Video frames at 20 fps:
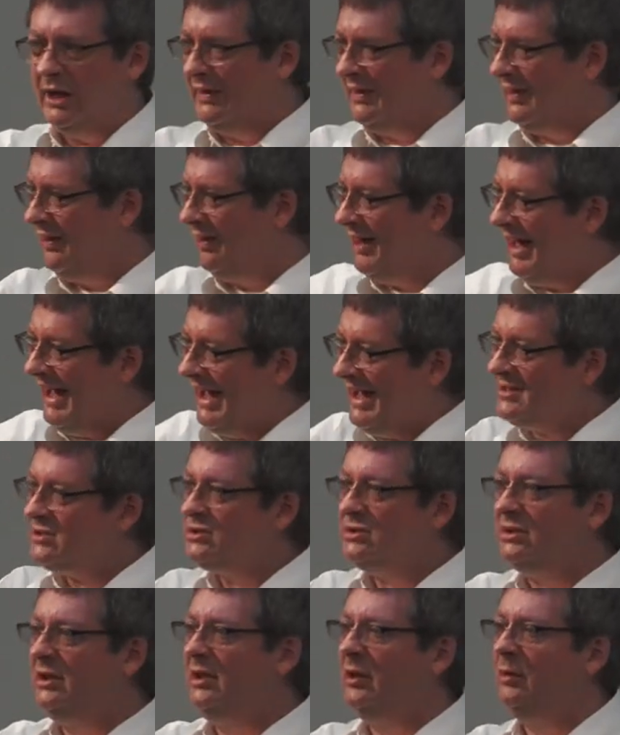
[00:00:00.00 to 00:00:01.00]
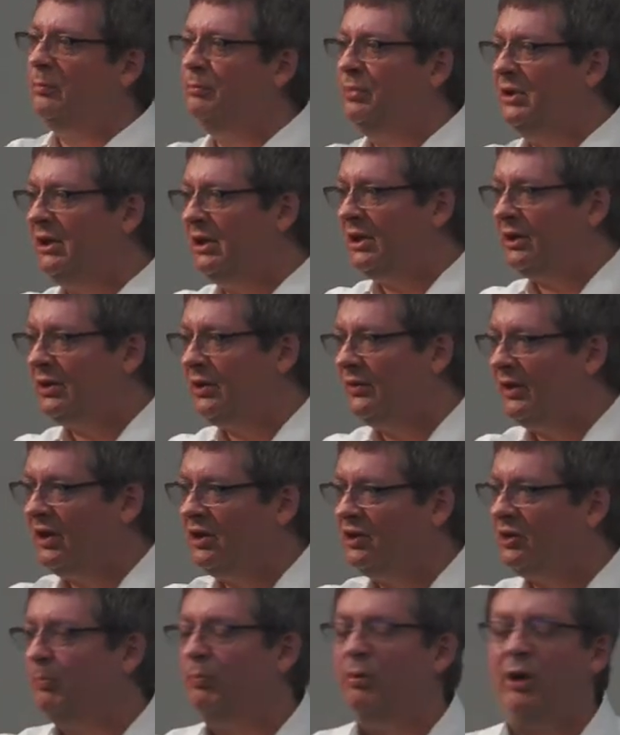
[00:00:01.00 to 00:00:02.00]
in the last little bit that
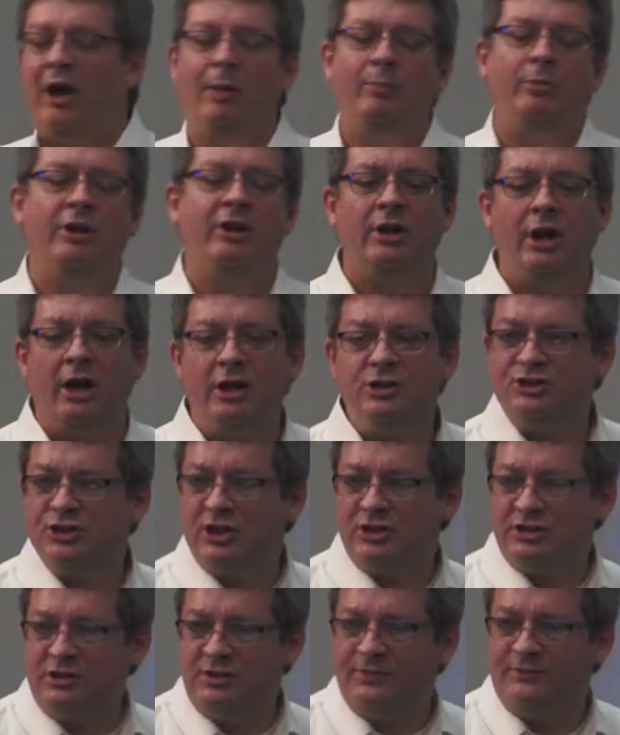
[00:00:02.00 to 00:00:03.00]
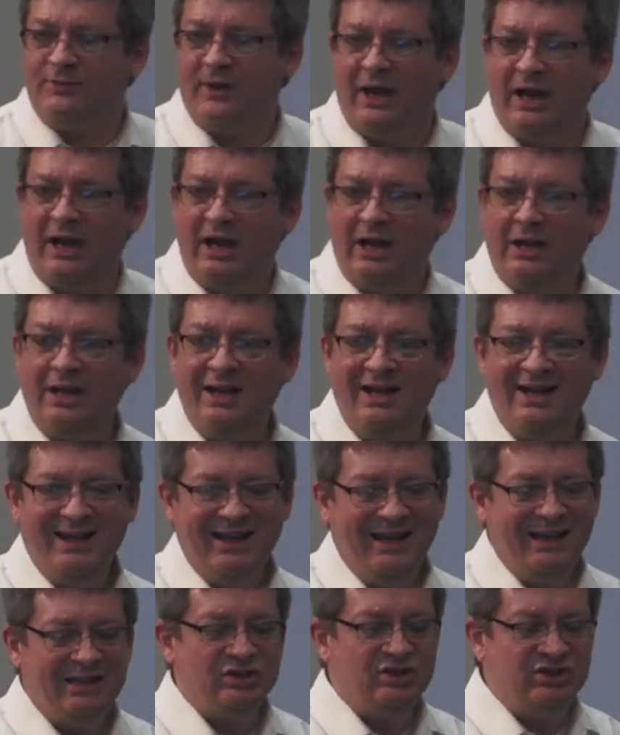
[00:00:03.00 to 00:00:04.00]
it's probably not justified.
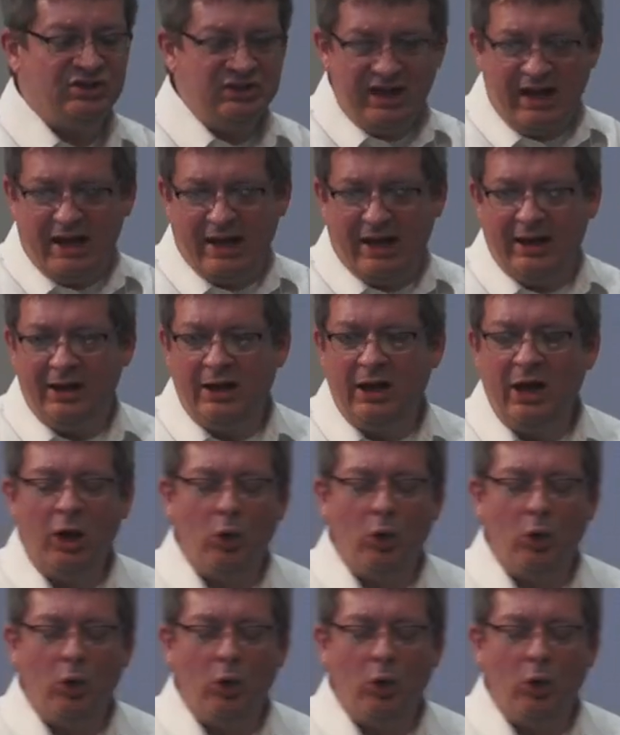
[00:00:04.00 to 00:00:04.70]
Instead,